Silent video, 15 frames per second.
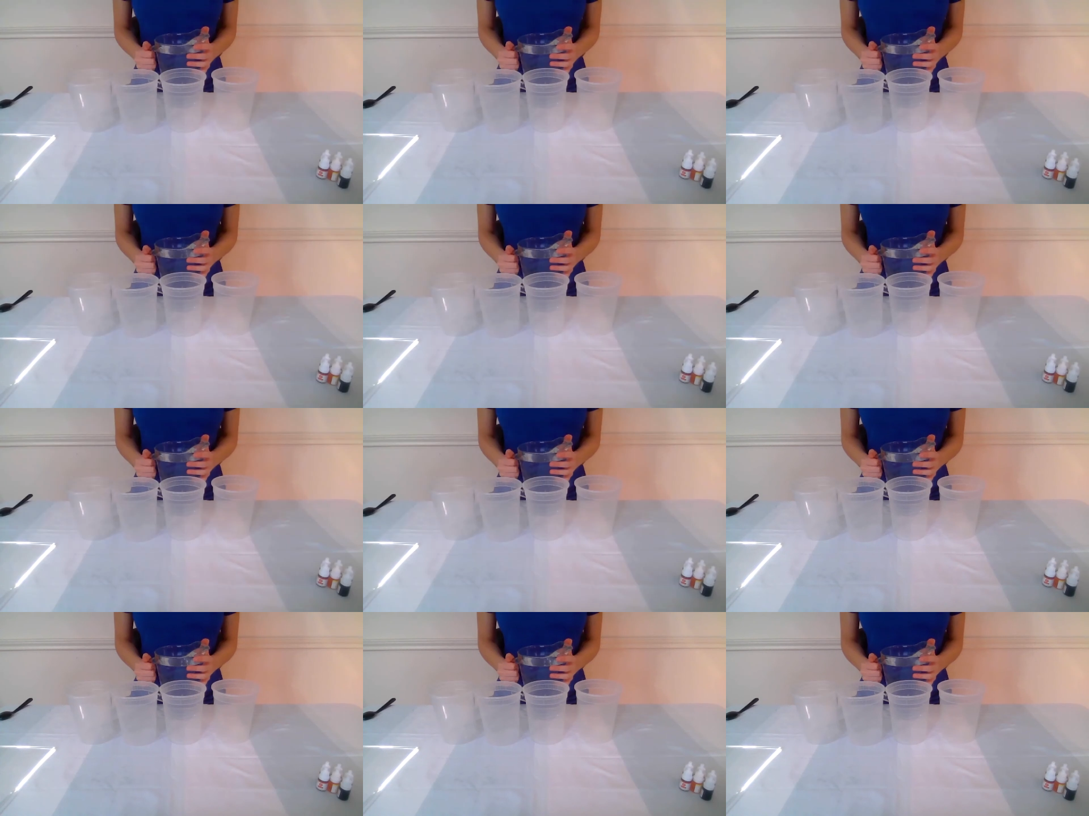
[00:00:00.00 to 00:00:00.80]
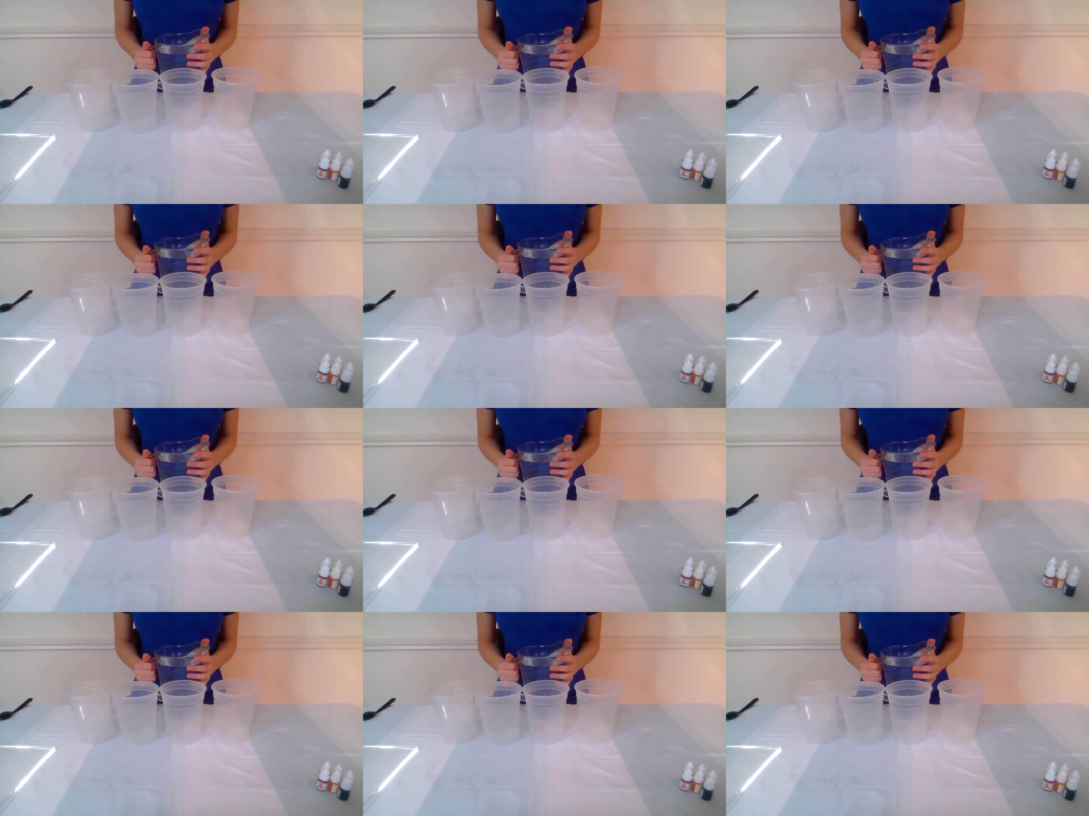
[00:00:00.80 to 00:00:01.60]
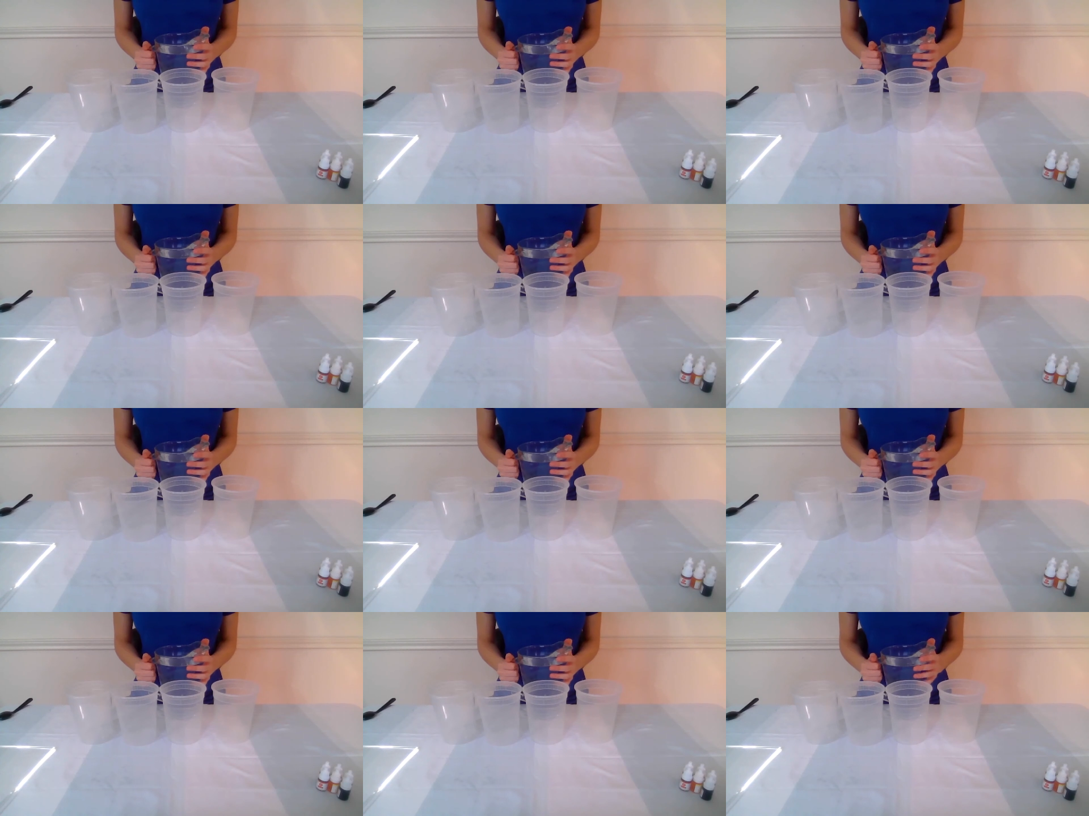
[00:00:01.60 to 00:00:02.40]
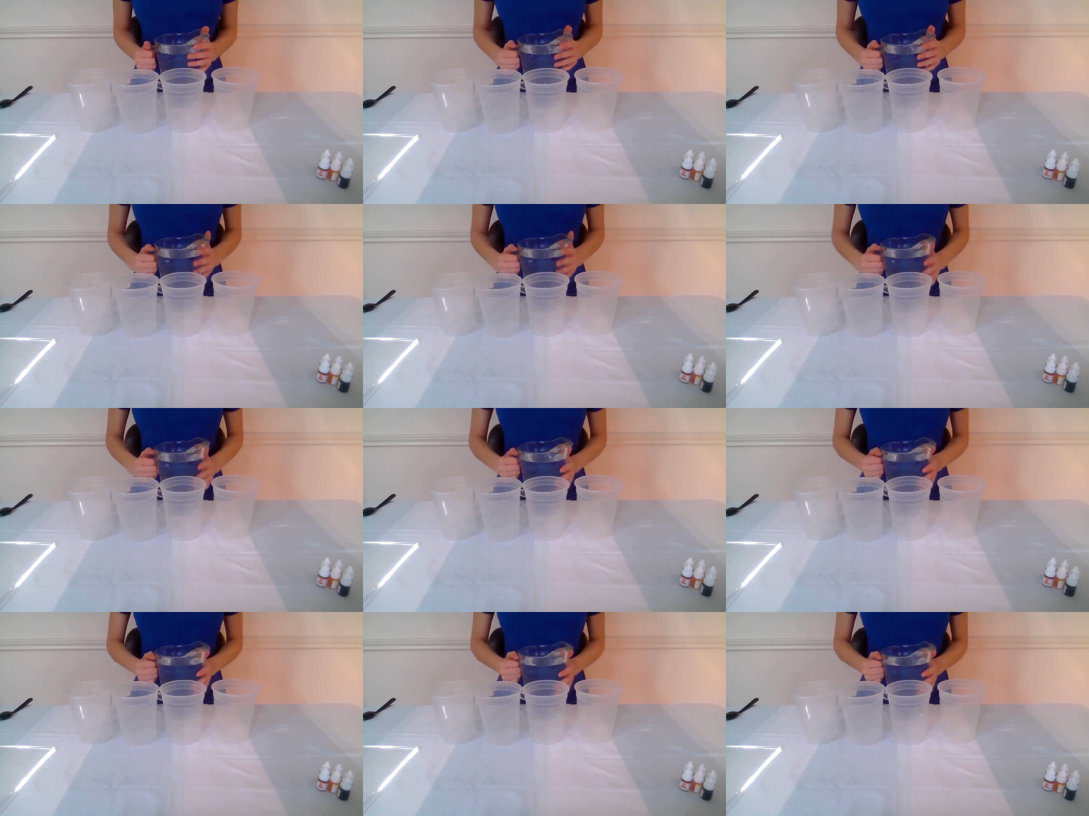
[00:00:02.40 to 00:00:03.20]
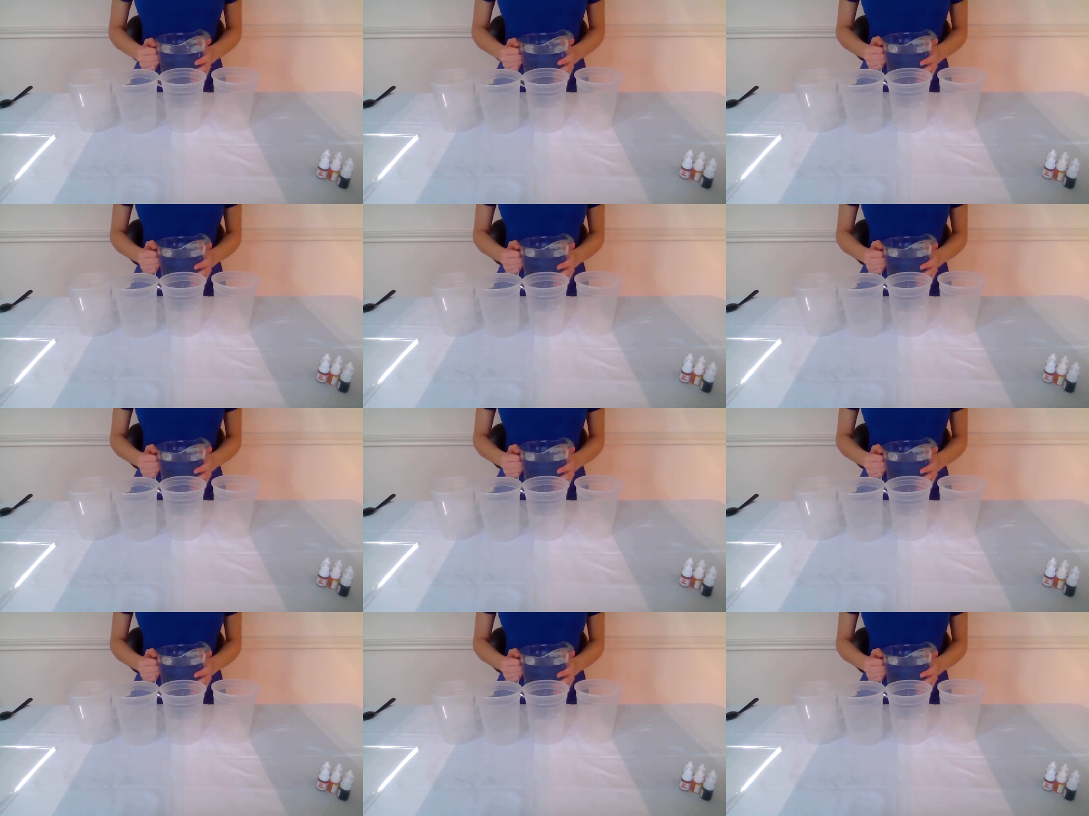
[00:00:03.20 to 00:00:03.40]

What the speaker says: Nobody's mouth can be seen.